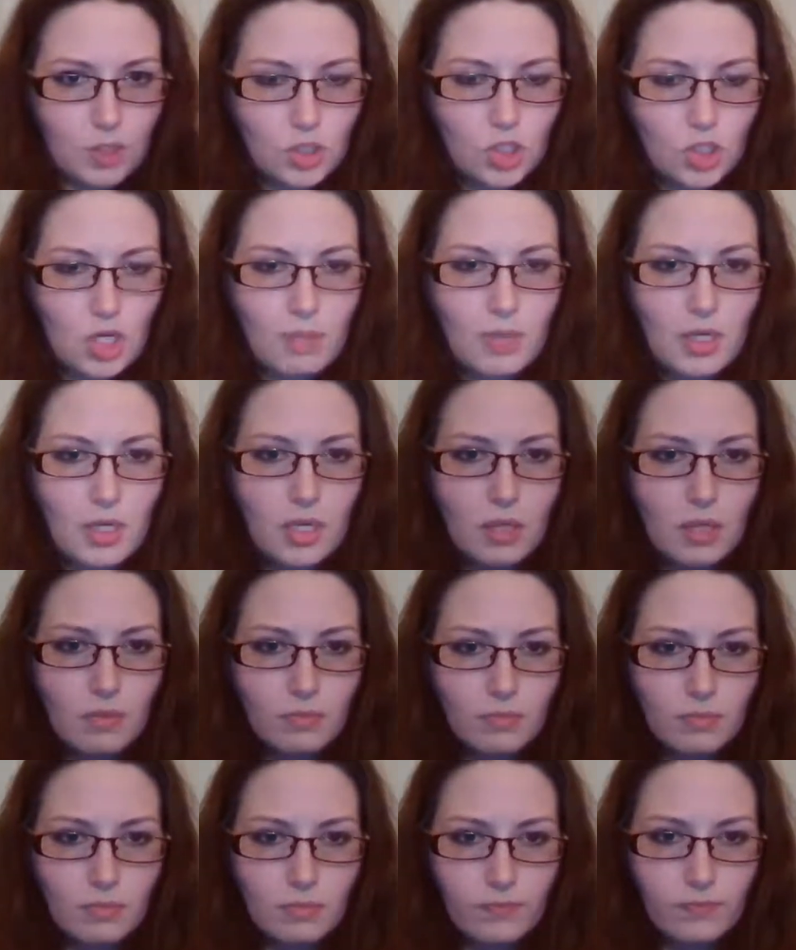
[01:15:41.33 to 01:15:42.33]
Jimmy
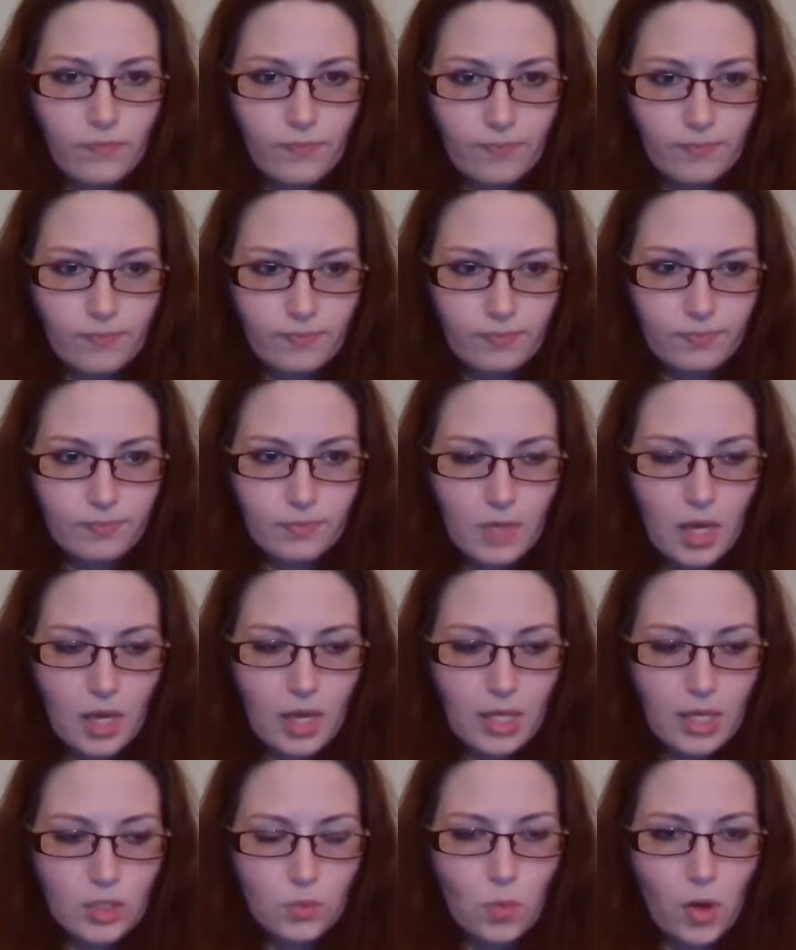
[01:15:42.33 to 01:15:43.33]

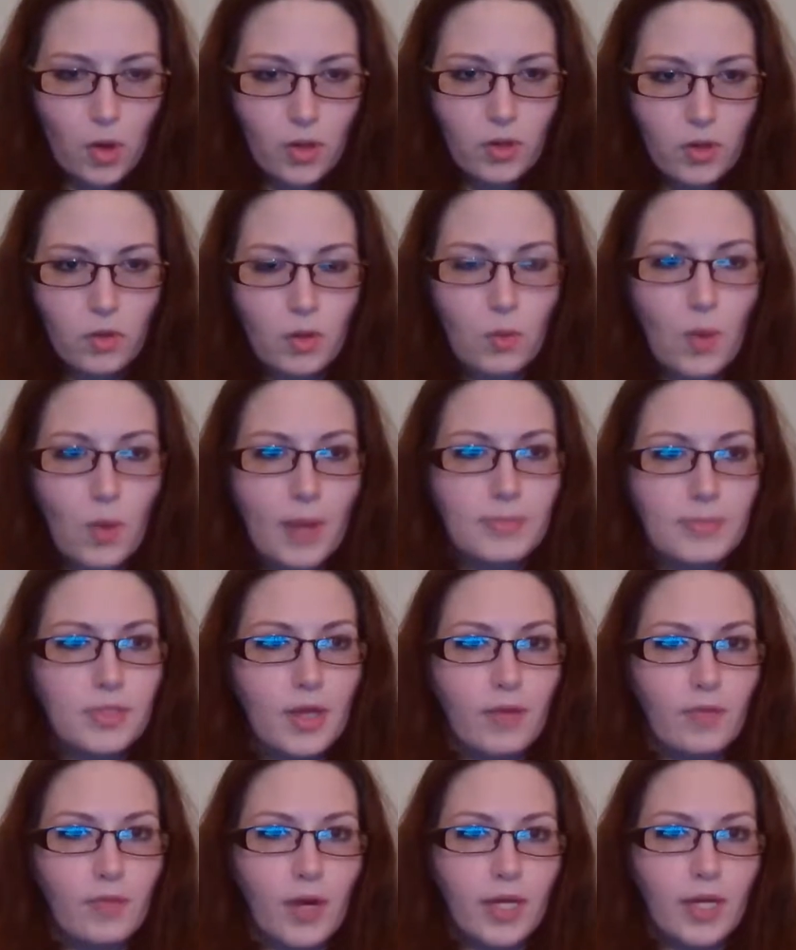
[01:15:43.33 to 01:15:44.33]
is working on a
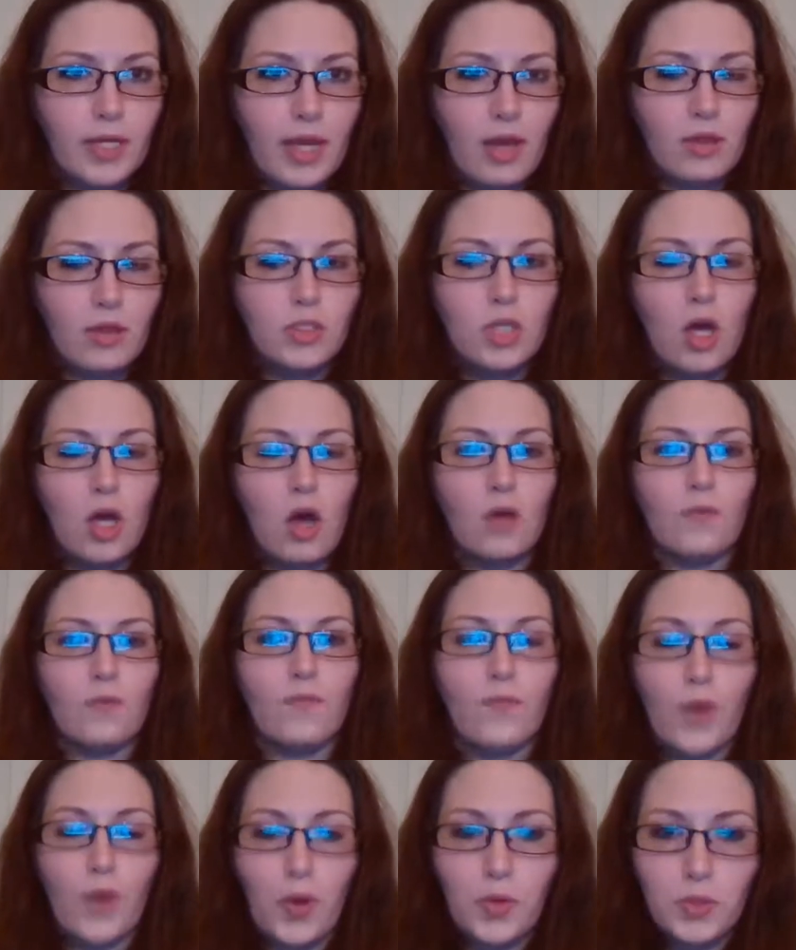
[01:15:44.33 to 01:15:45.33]
website right now. It's
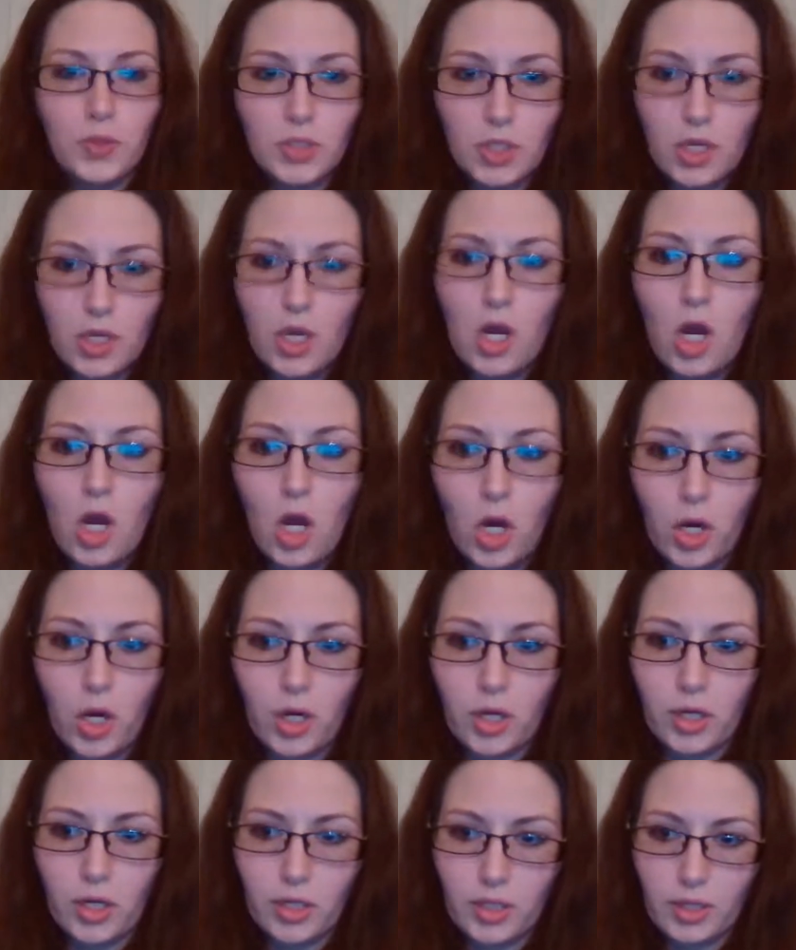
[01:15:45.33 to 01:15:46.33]
called Vote
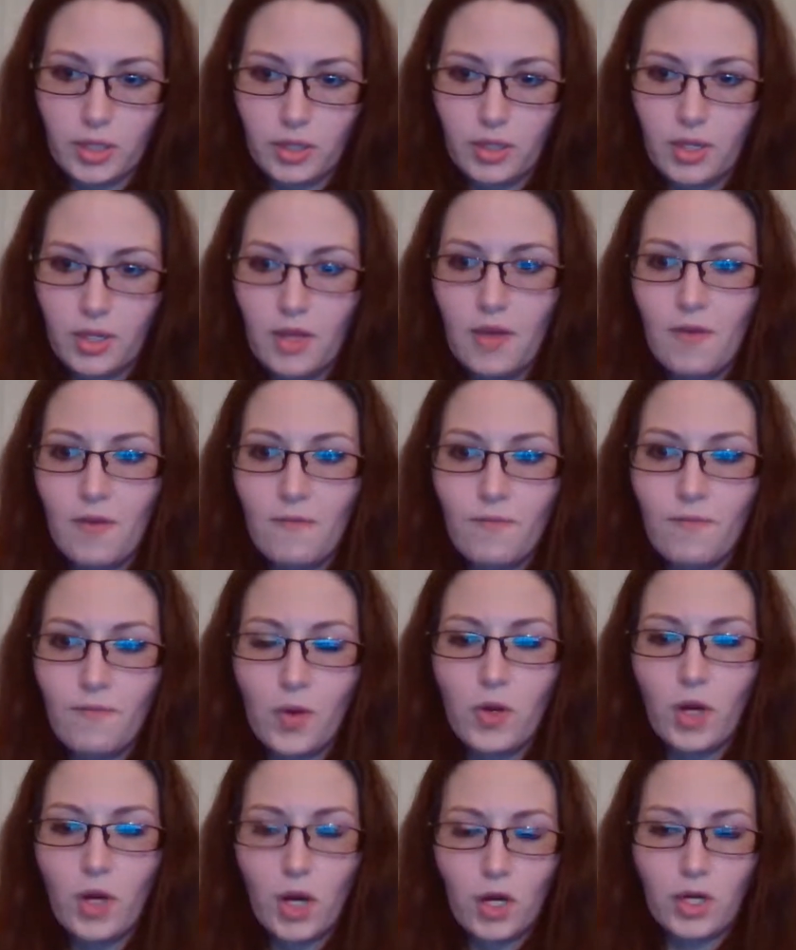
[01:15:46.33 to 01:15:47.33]
Heard,
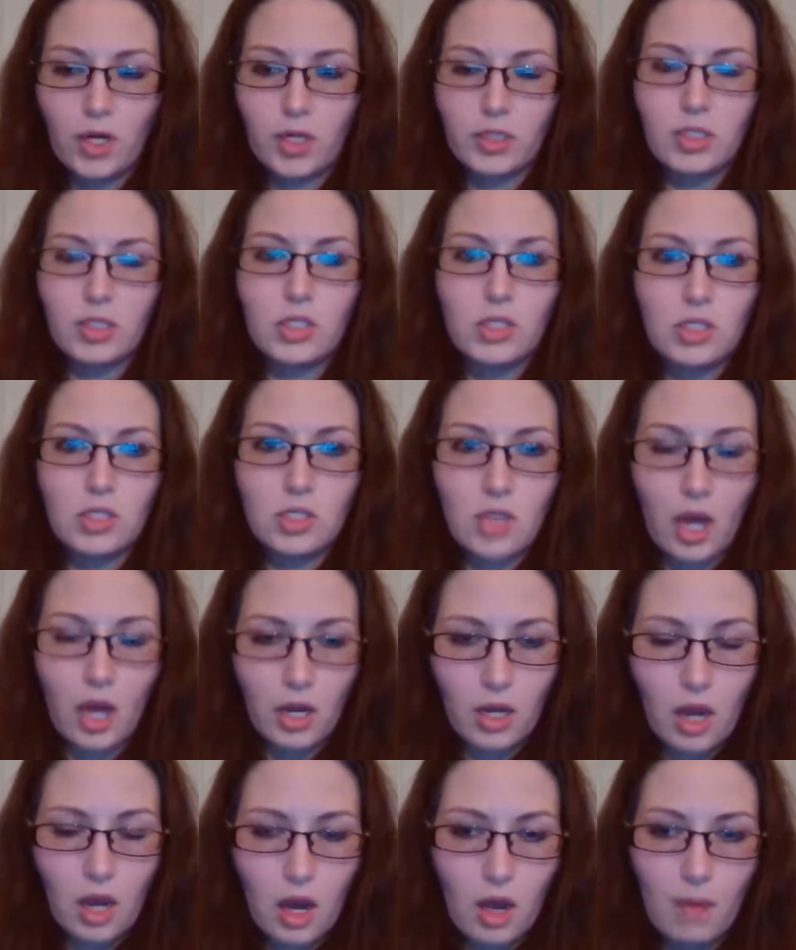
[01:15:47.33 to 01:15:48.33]

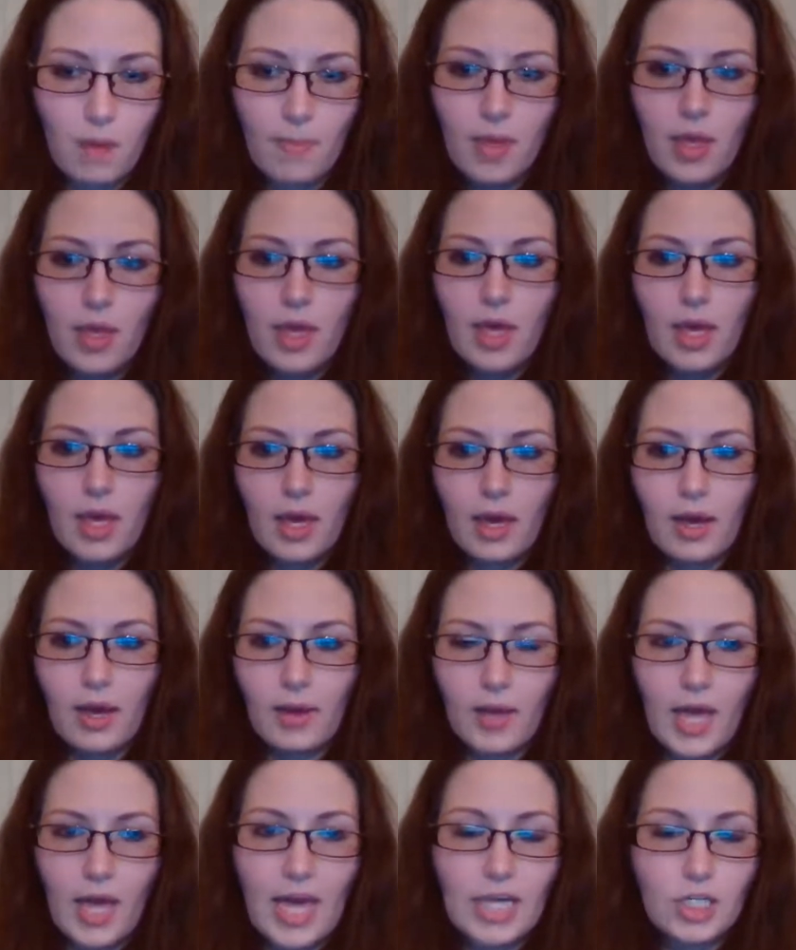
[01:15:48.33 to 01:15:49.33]
voteherd.com,
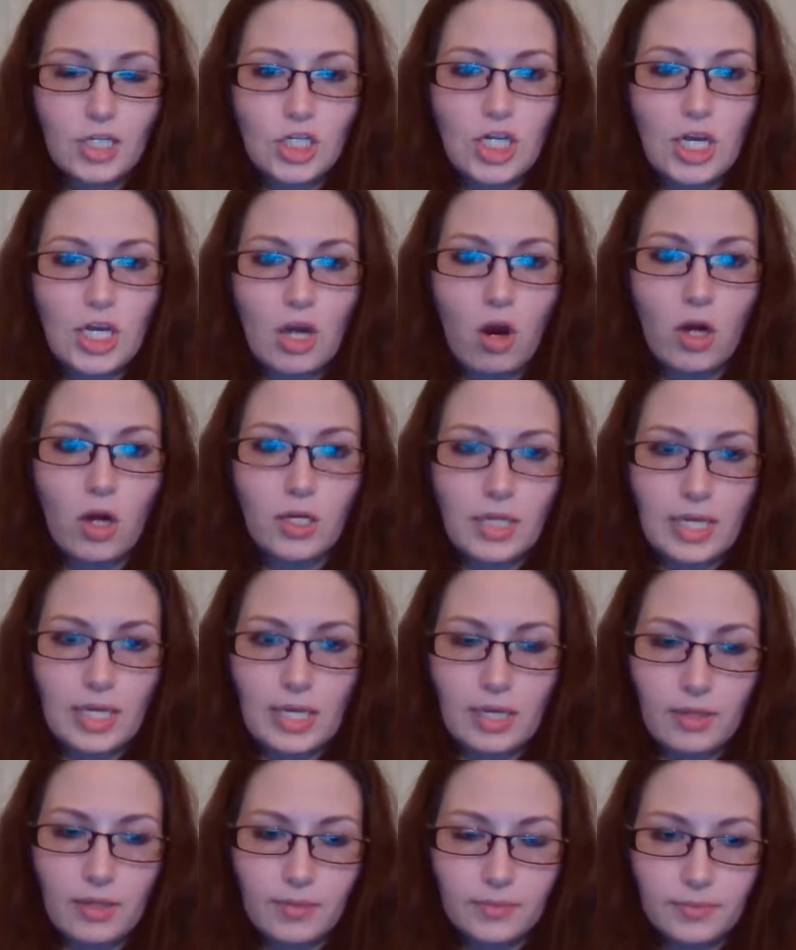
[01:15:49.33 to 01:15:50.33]

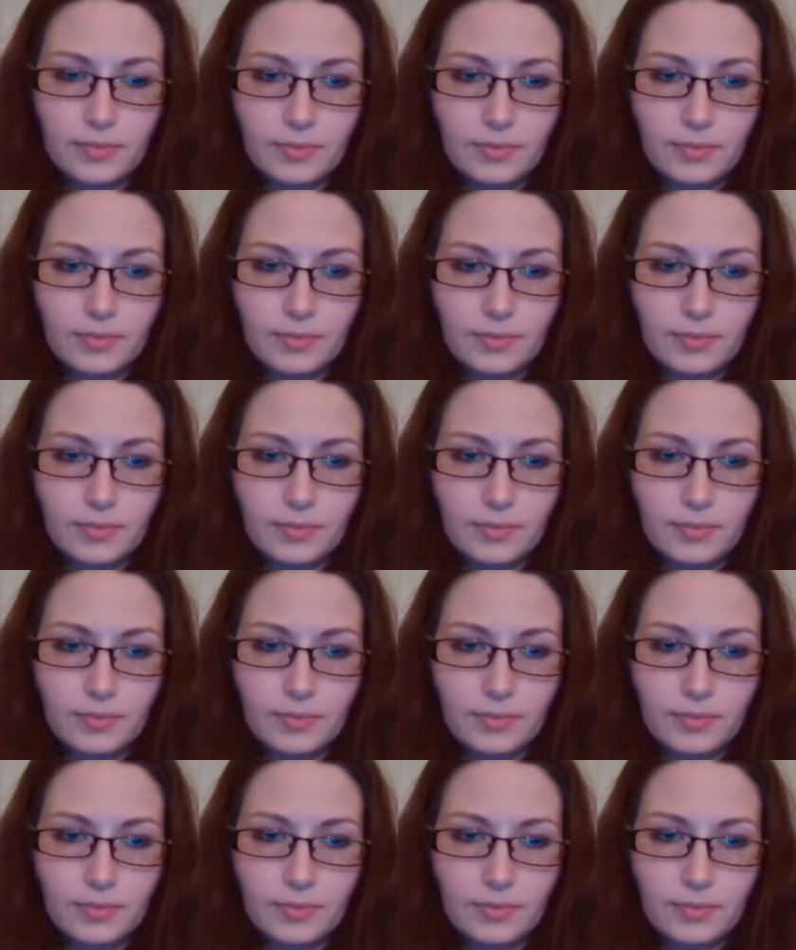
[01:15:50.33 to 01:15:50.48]
HERD.